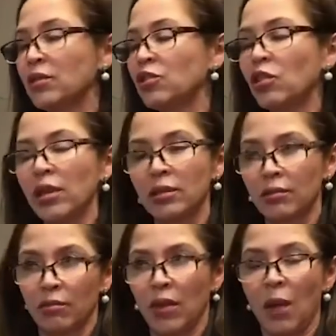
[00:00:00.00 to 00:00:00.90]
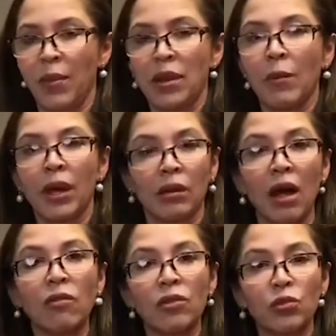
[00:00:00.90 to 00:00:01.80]
It's epidemic
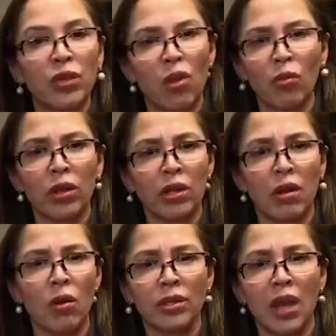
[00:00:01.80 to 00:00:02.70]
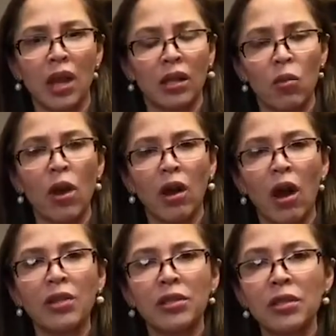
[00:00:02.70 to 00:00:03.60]
levels. We don't really know exactly what
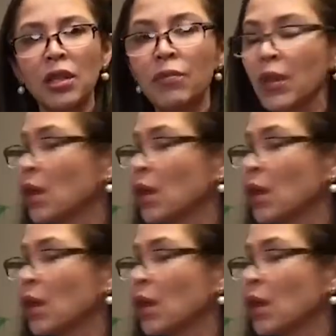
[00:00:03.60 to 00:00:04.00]
causes it,